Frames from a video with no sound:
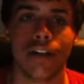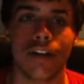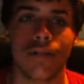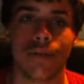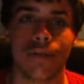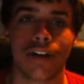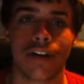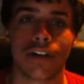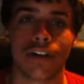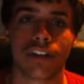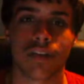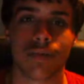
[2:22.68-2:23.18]

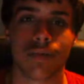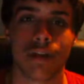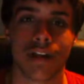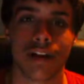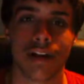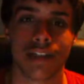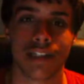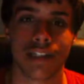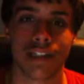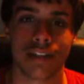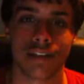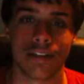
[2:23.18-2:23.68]
power
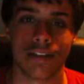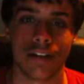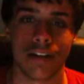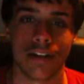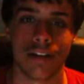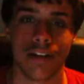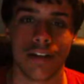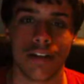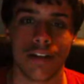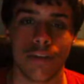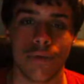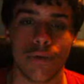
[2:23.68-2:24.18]
supplies,
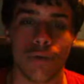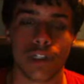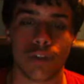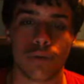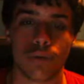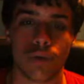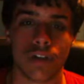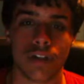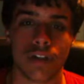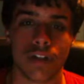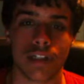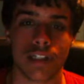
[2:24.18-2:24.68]
which
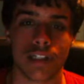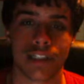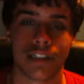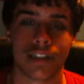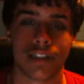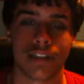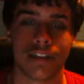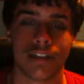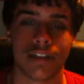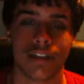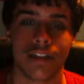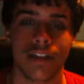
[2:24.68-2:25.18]
was,
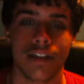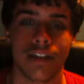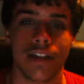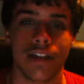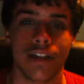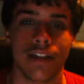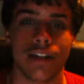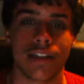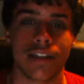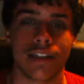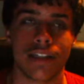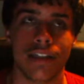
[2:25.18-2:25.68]

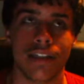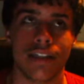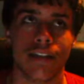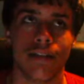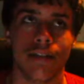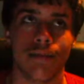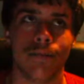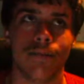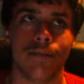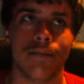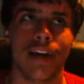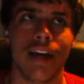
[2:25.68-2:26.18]
let's see,
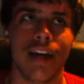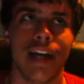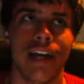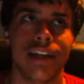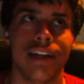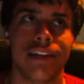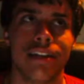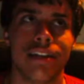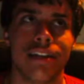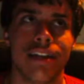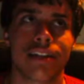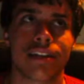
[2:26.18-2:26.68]
the
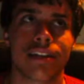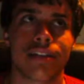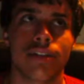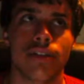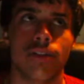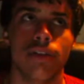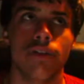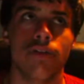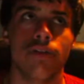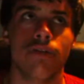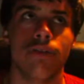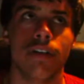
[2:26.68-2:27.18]
ATX
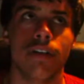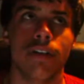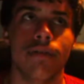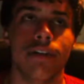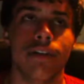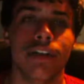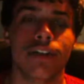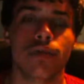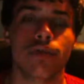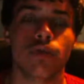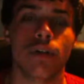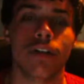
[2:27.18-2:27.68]

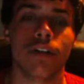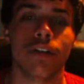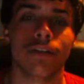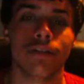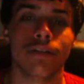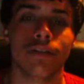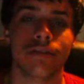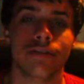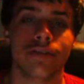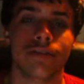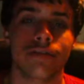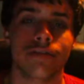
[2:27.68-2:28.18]
250
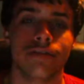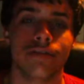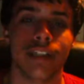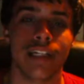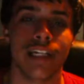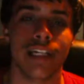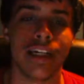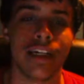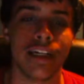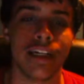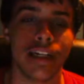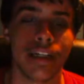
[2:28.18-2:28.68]

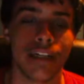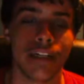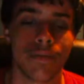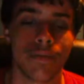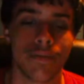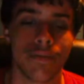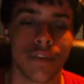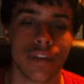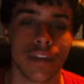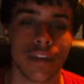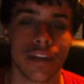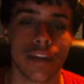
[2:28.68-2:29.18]
12E
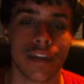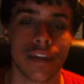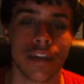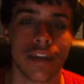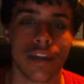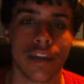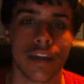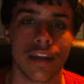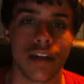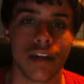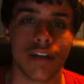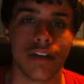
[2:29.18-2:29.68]

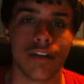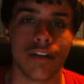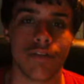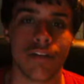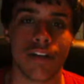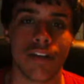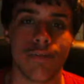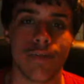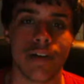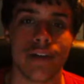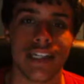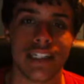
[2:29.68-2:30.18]

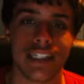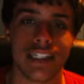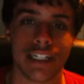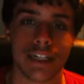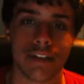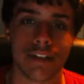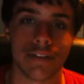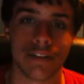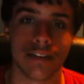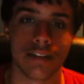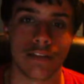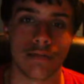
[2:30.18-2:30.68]
Rev
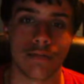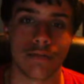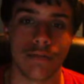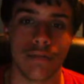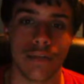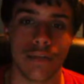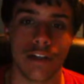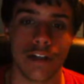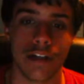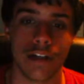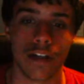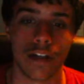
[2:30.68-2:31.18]
P7
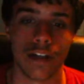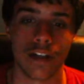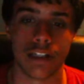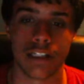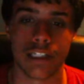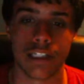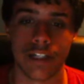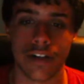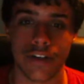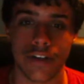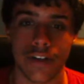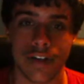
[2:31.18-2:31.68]

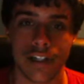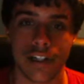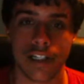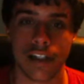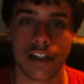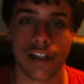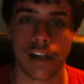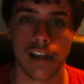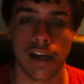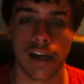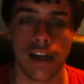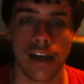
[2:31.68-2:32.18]
series,
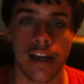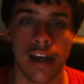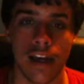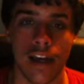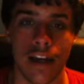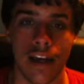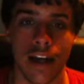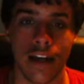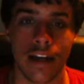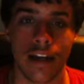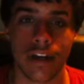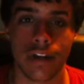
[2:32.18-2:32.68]

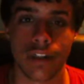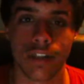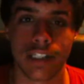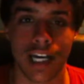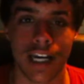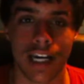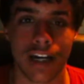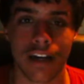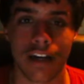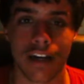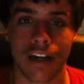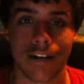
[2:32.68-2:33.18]
and those
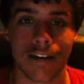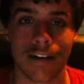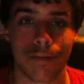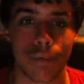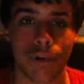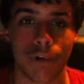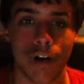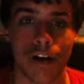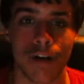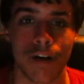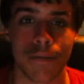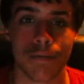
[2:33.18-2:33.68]
had a lot of
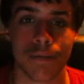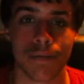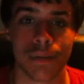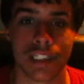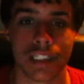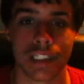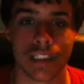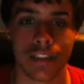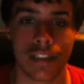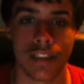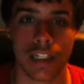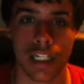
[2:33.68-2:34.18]
problems.
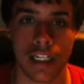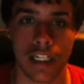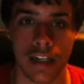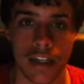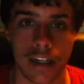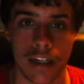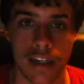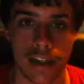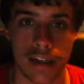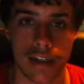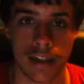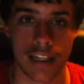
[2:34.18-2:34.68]

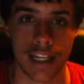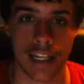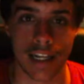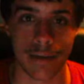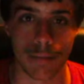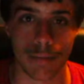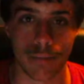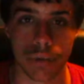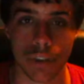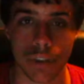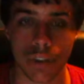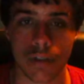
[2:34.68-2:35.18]
They
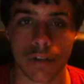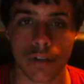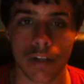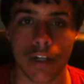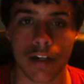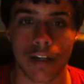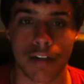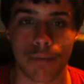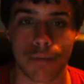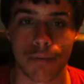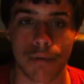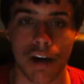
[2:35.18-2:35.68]
blew a
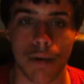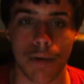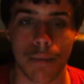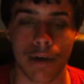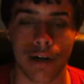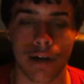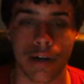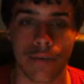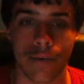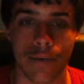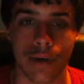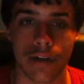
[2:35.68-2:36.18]
lot of
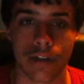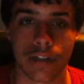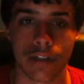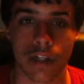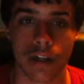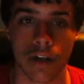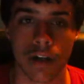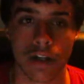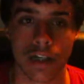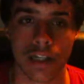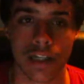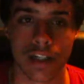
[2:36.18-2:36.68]
primary rails a
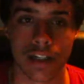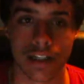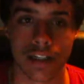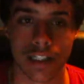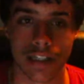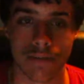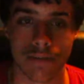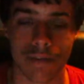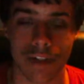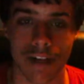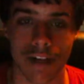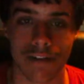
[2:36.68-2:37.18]
lot, and
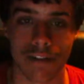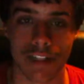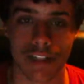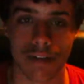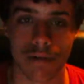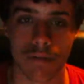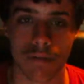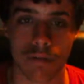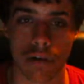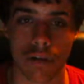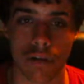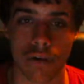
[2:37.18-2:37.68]
sometimes they
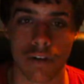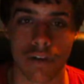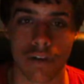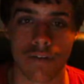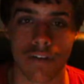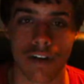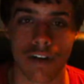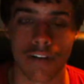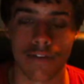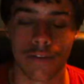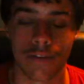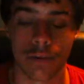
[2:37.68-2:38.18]
would blow the
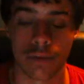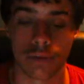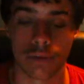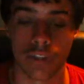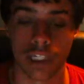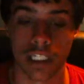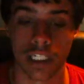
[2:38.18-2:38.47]
5-volt